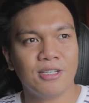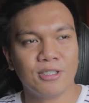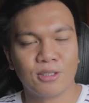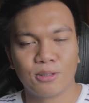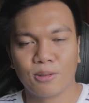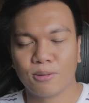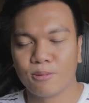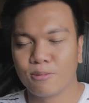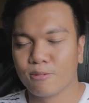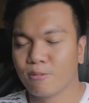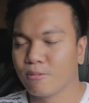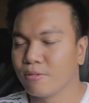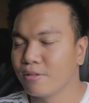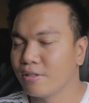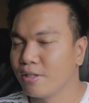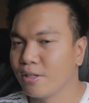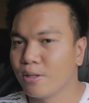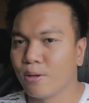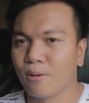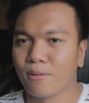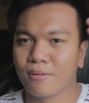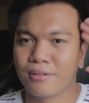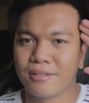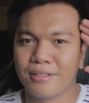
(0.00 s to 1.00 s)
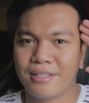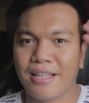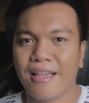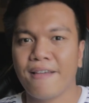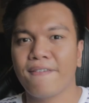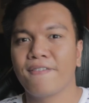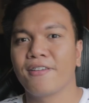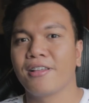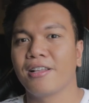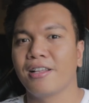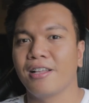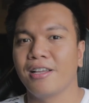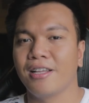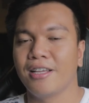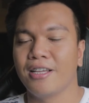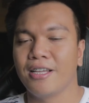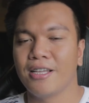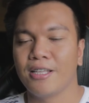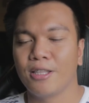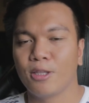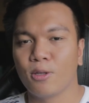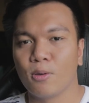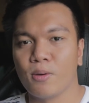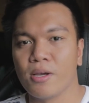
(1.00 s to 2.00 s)
So, you know,
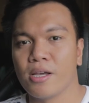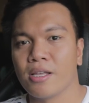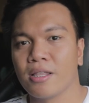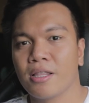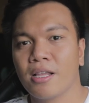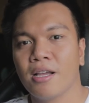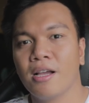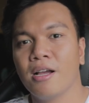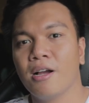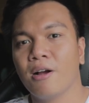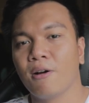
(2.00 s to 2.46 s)
definitely do it.